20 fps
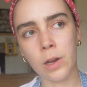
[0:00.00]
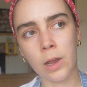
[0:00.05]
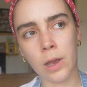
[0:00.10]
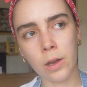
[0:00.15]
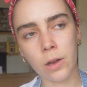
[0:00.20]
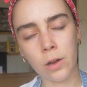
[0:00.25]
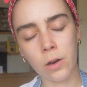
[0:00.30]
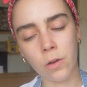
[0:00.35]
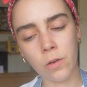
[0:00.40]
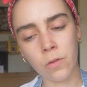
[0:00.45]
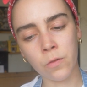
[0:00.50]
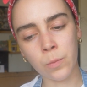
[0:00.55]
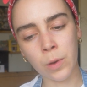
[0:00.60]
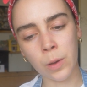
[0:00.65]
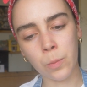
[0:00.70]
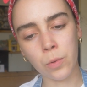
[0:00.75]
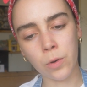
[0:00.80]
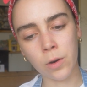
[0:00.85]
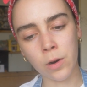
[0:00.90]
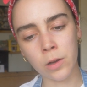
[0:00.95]
like a lot of my
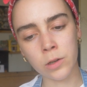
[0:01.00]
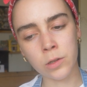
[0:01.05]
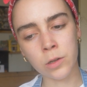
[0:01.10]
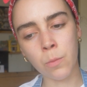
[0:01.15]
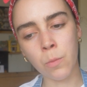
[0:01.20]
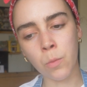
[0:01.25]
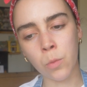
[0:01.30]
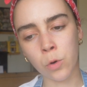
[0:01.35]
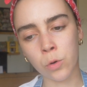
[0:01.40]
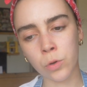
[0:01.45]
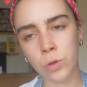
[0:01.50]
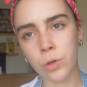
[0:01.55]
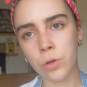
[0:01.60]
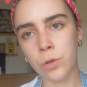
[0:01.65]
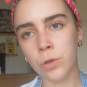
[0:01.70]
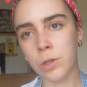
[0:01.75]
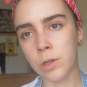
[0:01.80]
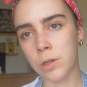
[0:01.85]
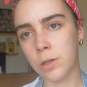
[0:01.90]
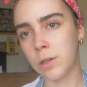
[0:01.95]
products are more
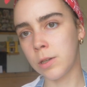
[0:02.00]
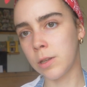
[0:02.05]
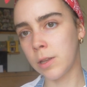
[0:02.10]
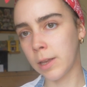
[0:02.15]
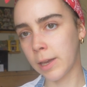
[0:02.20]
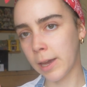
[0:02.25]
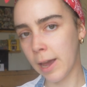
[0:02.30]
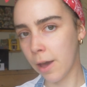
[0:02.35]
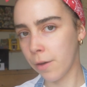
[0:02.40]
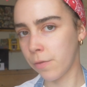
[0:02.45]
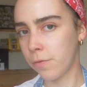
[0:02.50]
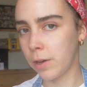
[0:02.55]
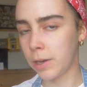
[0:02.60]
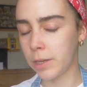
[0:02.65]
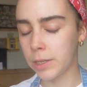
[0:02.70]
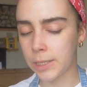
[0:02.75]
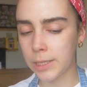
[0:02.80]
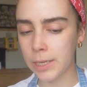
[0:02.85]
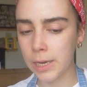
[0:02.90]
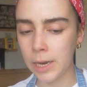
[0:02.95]
suited to the cafe
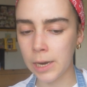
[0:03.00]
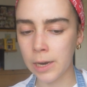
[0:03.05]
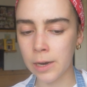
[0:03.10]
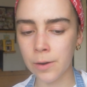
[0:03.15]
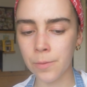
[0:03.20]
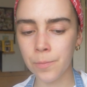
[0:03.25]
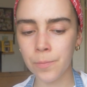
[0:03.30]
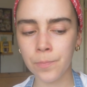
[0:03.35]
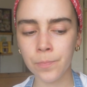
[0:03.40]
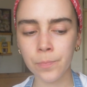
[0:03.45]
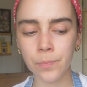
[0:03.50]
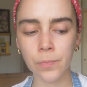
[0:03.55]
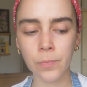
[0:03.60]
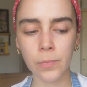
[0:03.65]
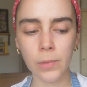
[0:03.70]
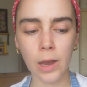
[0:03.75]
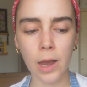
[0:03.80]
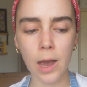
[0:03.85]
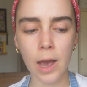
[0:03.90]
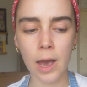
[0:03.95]
scene,
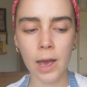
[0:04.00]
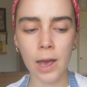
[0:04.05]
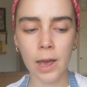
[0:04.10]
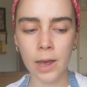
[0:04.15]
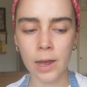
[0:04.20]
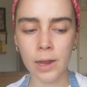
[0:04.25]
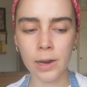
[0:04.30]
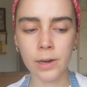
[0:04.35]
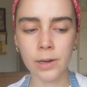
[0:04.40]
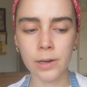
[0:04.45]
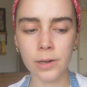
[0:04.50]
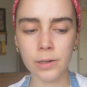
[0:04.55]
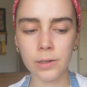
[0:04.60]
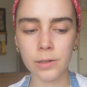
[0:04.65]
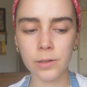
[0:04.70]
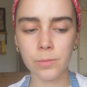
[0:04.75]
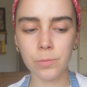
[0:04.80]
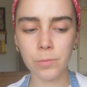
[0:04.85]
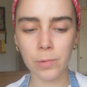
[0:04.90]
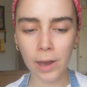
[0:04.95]
and
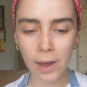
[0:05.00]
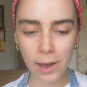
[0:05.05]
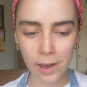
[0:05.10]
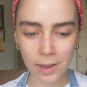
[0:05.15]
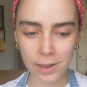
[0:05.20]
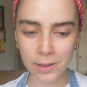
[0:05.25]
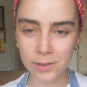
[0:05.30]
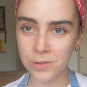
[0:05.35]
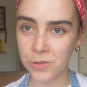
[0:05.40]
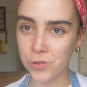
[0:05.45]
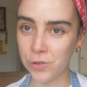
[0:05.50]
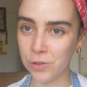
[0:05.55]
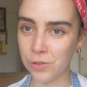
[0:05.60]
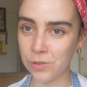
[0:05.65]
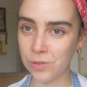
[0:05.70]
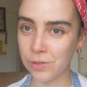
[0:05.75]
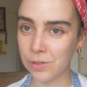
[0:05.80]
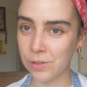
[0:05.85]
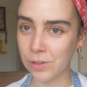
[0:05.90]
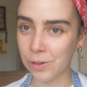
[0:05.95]
yeah, it's
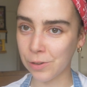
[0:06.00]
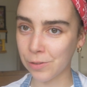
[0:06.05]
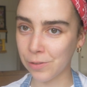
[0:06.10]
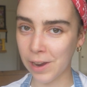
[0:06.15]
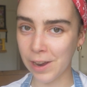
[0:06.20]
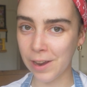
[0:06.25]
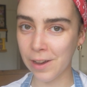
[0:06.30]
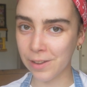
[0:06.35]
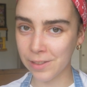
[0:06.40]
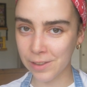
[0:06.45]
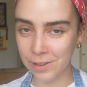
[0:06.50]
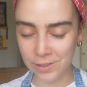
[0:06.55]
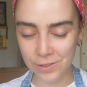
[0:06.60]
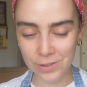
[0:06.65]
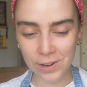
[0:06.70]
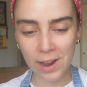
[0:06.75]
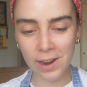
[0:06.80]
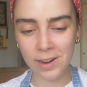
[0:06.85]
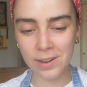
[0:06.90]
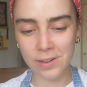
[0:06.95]
just a great other
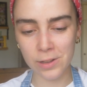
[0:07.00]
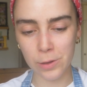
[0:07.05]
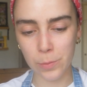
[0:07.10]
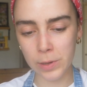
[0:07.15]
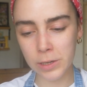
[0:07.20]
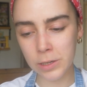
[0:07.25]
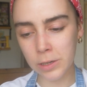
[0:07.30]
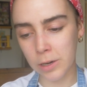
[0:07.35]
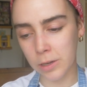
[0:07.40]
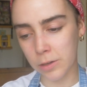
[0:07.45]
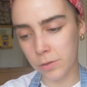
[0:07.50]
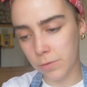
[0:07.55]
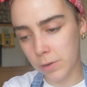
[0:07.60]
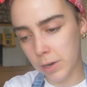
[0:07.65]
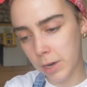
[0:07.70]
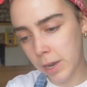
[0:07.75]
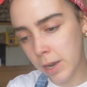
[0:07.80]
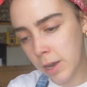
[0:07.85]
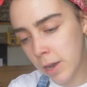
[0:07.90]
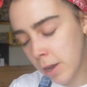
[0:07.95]
strand to the business
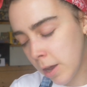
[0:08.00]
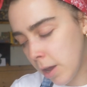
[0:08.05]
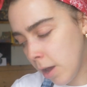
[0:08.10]
really.